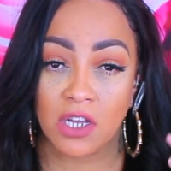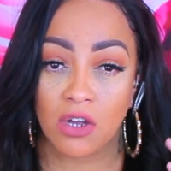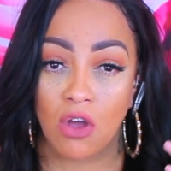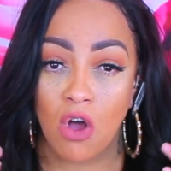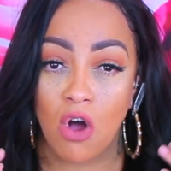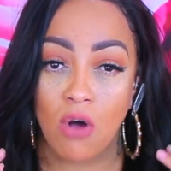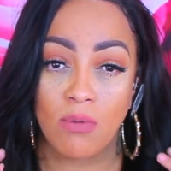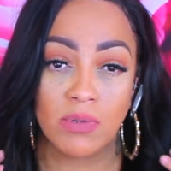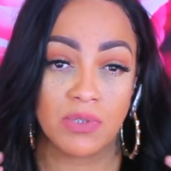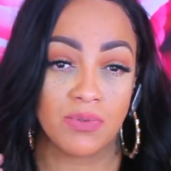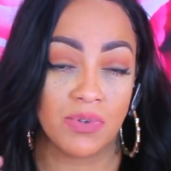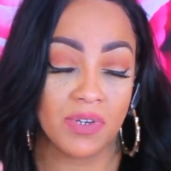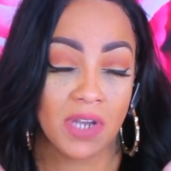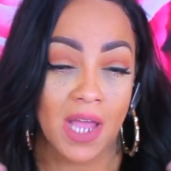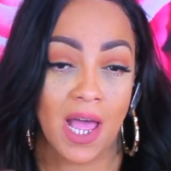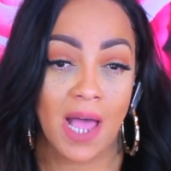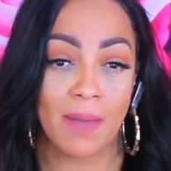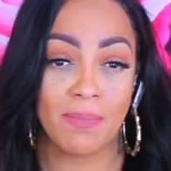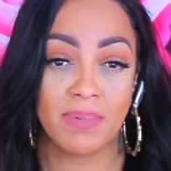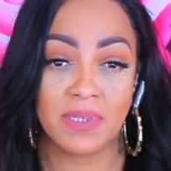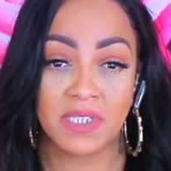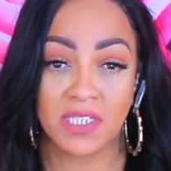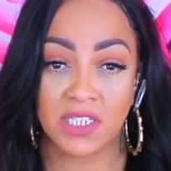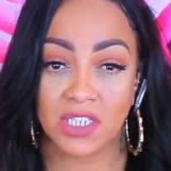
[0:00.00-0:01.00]
the combs were
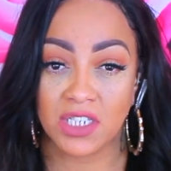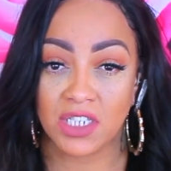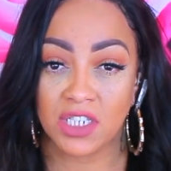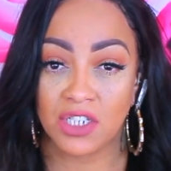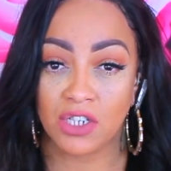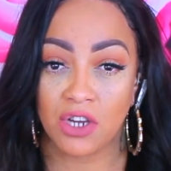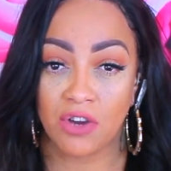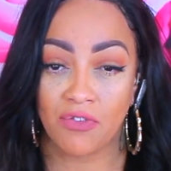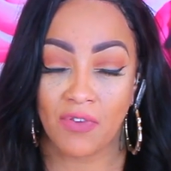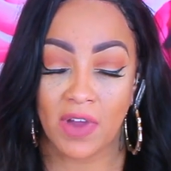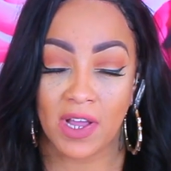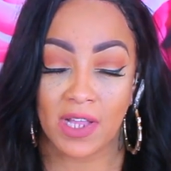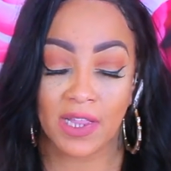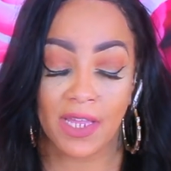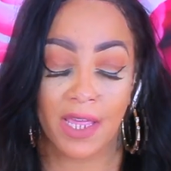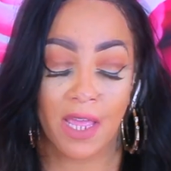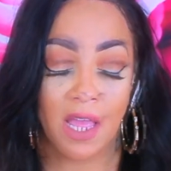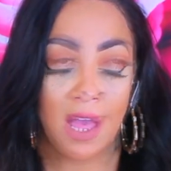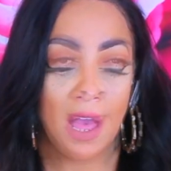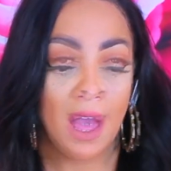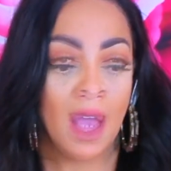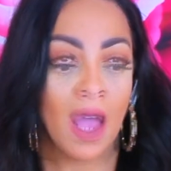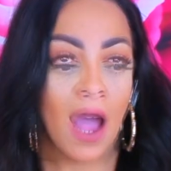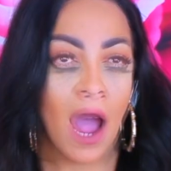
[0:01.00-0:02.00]
not positioned correctly.